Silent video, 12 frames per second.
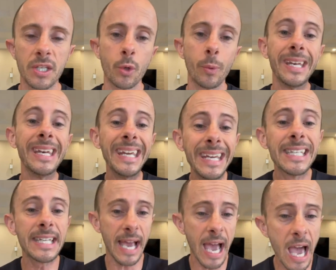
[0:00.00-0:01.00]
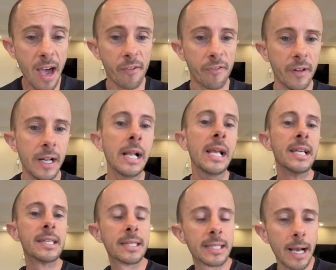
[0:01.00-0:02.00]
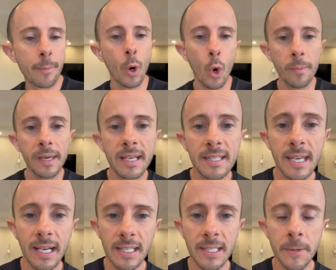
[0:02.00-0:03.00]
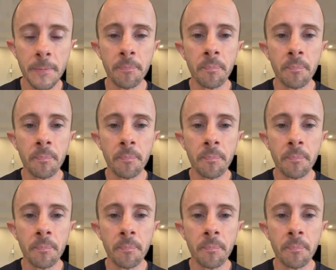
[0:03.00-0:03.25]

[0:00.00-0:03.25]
So we need to have some omega-6,